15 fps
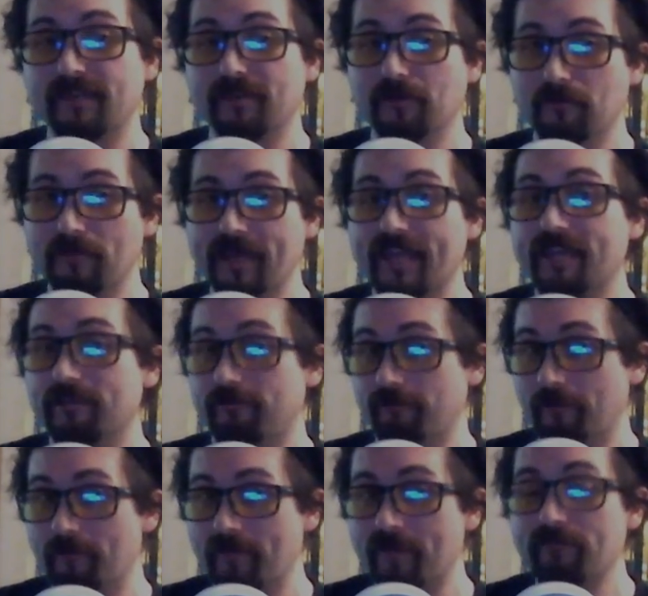obey, and
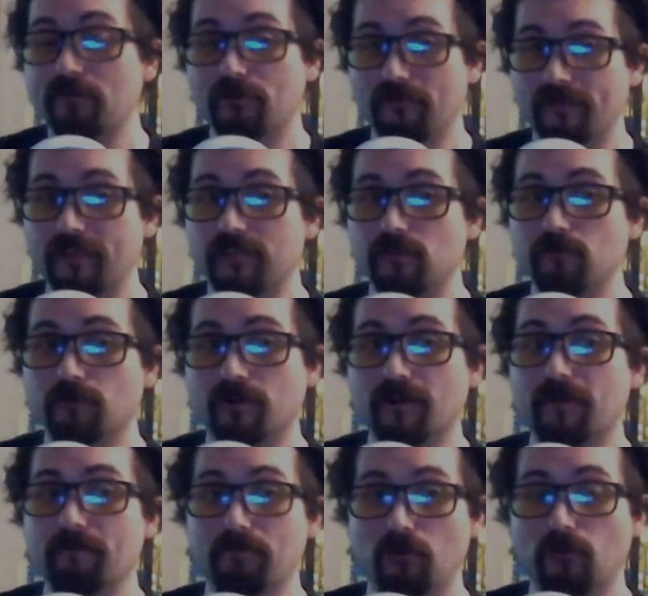remember that you are
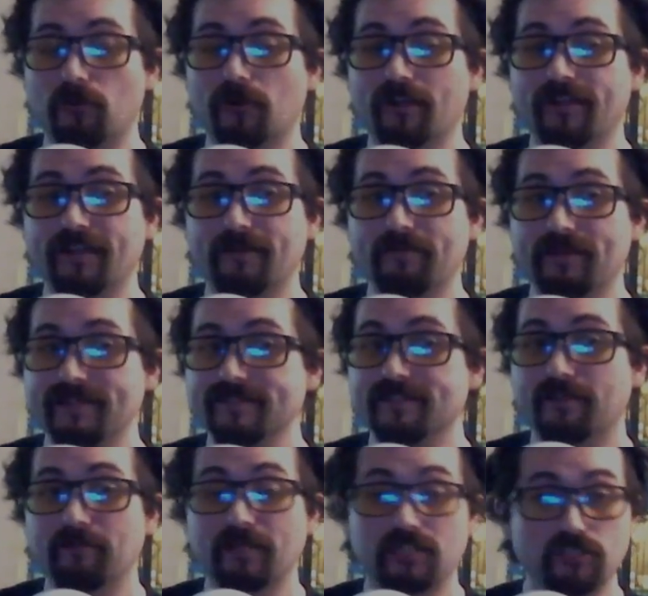born a
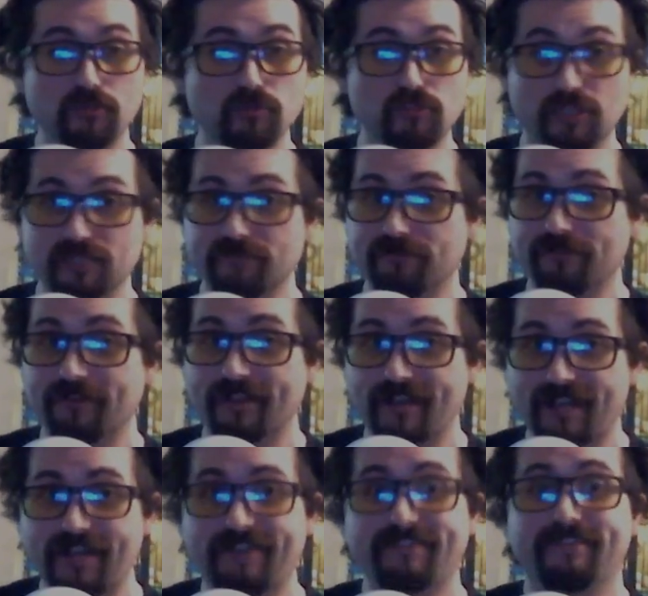Muslim and you just
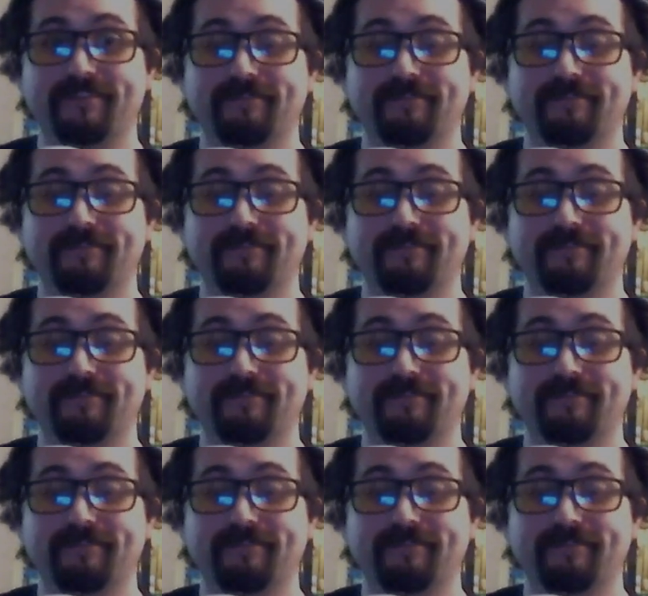forgot.